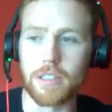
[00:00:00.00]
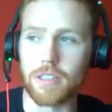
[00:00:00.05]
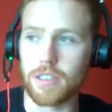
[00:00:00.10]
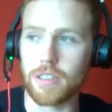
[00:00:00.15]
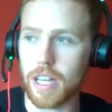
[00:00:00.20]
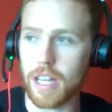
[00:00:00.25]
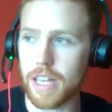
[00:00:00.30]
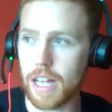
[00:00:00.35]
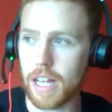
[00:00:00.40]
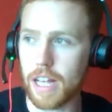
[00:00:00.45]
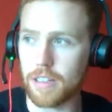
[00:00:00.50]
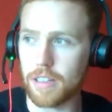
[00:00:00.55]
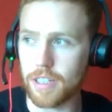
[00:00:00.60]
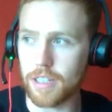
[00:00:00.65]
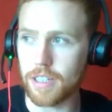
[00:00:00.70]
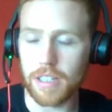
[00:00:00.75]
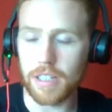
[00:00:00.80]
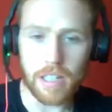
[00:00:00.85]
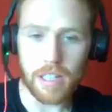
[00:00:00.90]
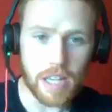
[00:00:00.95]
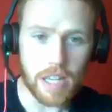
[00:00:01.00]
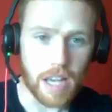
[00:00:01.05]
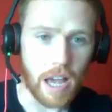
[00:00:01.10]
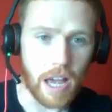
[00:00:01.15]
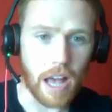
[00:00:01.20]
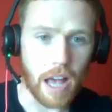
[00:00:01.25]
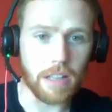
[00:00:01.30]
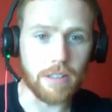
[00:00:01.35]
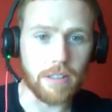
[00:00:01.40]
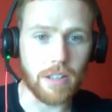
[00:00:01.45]
stay healthy,
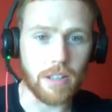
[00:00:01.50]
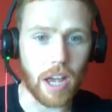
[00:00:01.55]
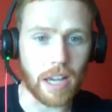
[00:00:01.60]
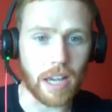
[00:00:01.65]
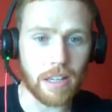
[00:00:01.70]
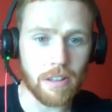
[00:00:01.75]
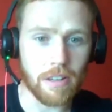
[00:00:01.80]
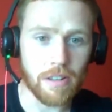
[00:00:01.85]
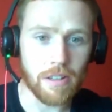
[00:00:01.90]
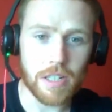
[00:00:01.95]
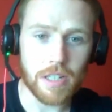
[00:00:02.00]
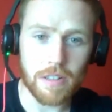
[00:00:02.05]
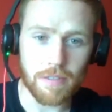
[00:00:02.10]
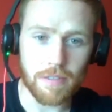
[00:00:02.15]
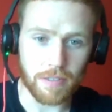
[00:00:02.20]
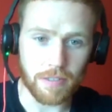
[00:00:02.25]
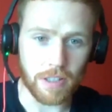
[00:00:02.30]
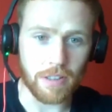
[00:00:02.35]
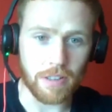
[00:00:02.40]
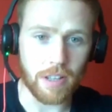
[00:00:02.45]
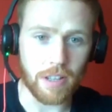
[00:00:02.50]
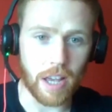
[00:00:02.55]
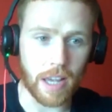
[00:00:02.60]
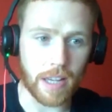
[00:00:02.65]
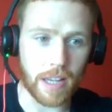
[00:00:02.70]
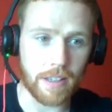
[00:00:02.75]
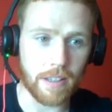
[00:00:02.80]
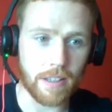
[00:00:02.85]
health tech, fintech,